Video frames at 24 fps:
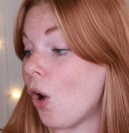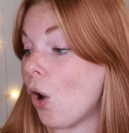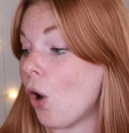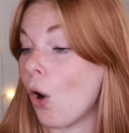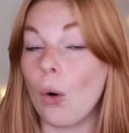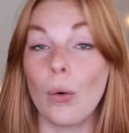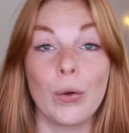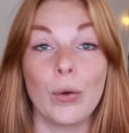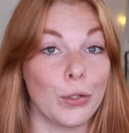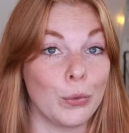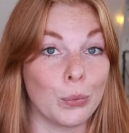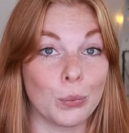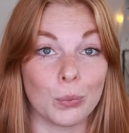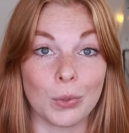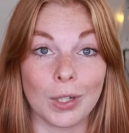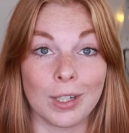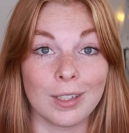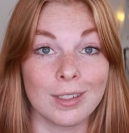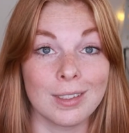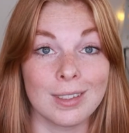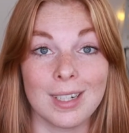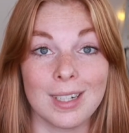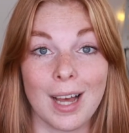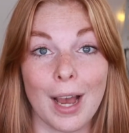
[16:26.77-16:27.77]
all in
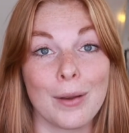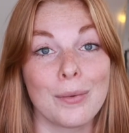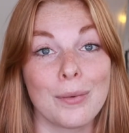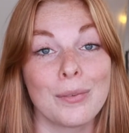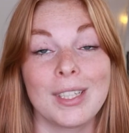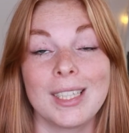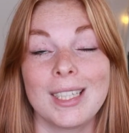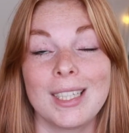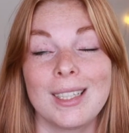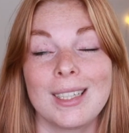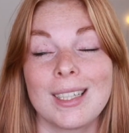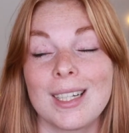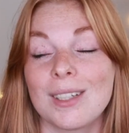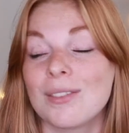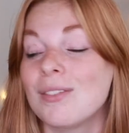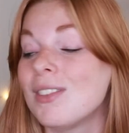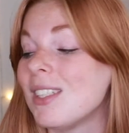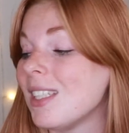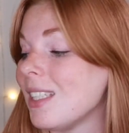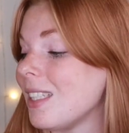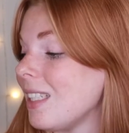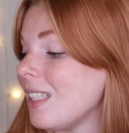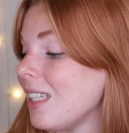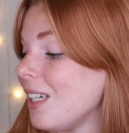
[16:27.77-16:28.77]
one. I really
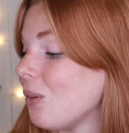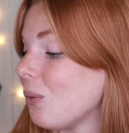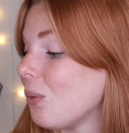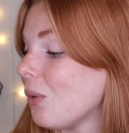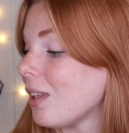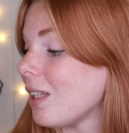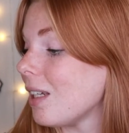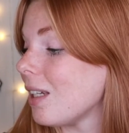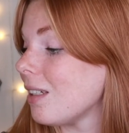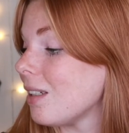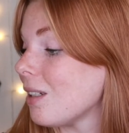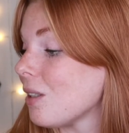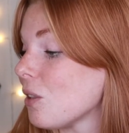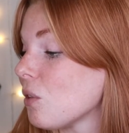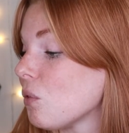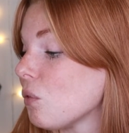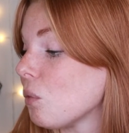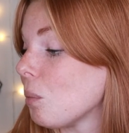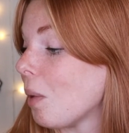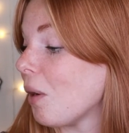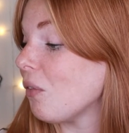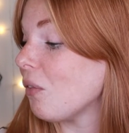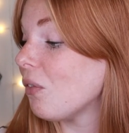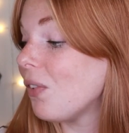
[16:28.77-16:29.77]
love to see what that does
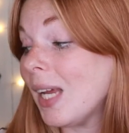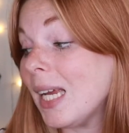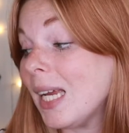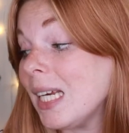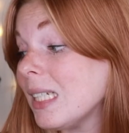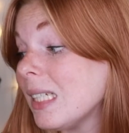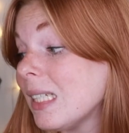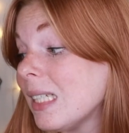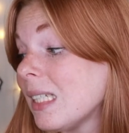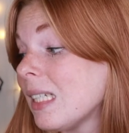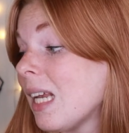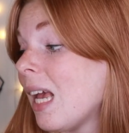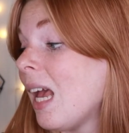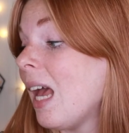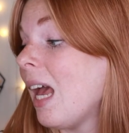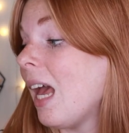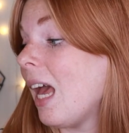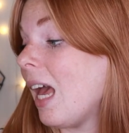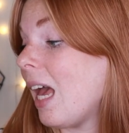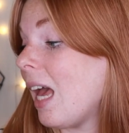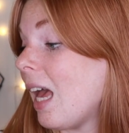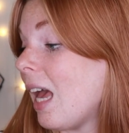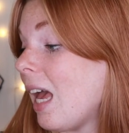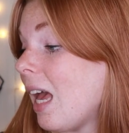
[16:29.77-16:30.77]
for my face.
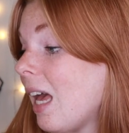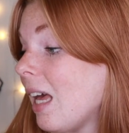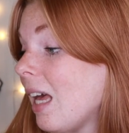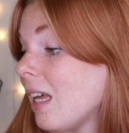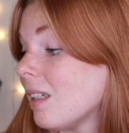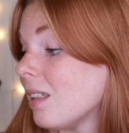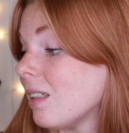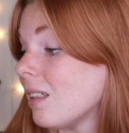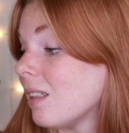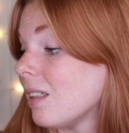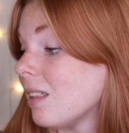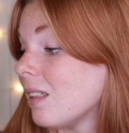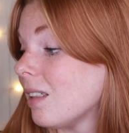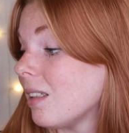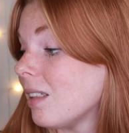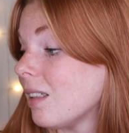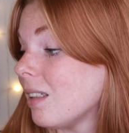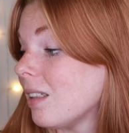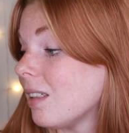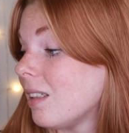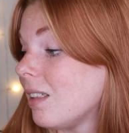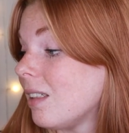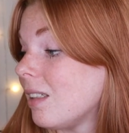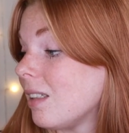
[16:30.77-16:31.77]

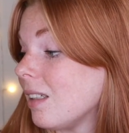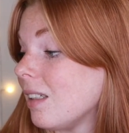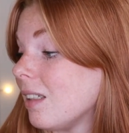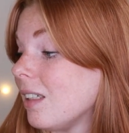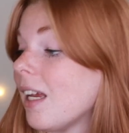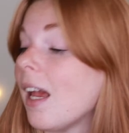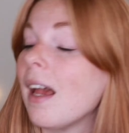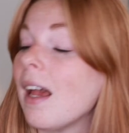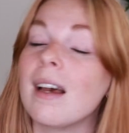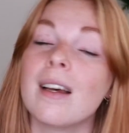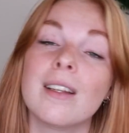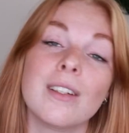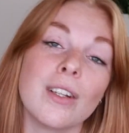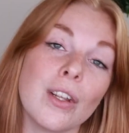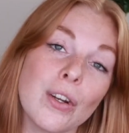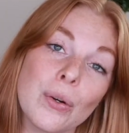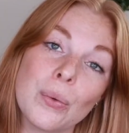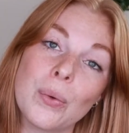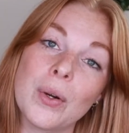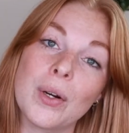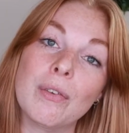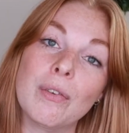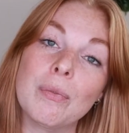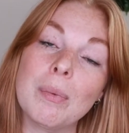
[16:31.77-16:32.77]
And yeah,
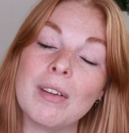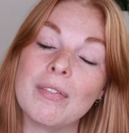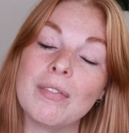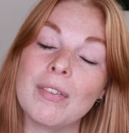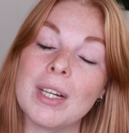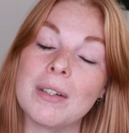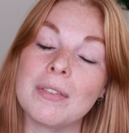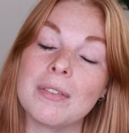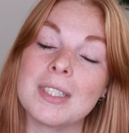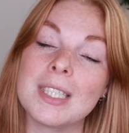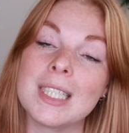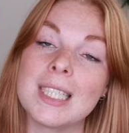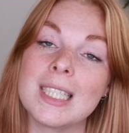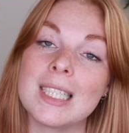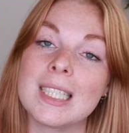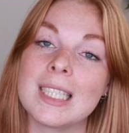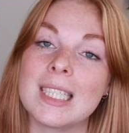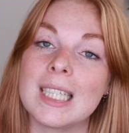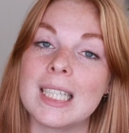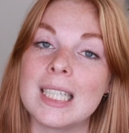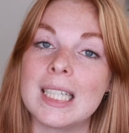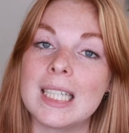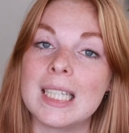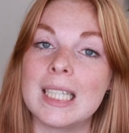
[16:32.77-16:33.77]
another one of my favorites
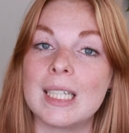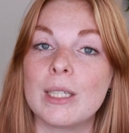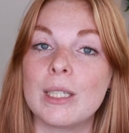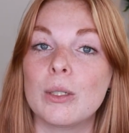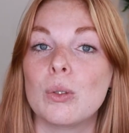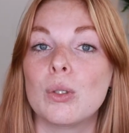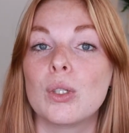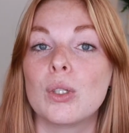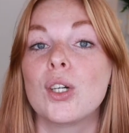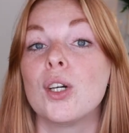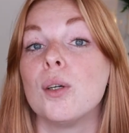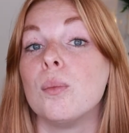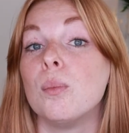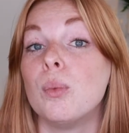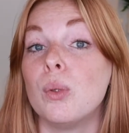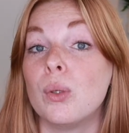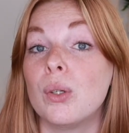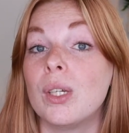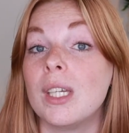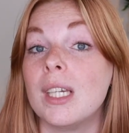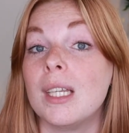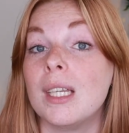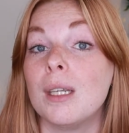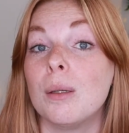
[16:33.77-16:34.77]
is the little
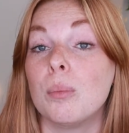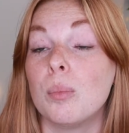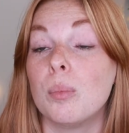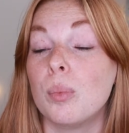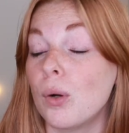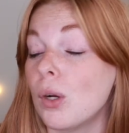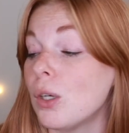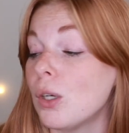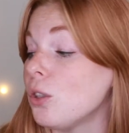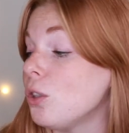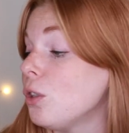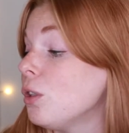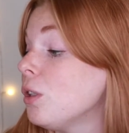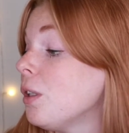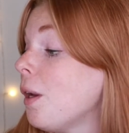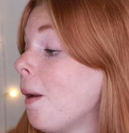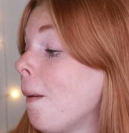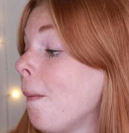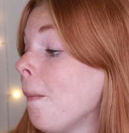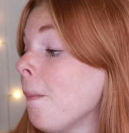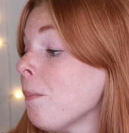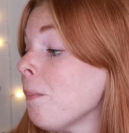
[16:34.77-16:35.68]
kabuki brush,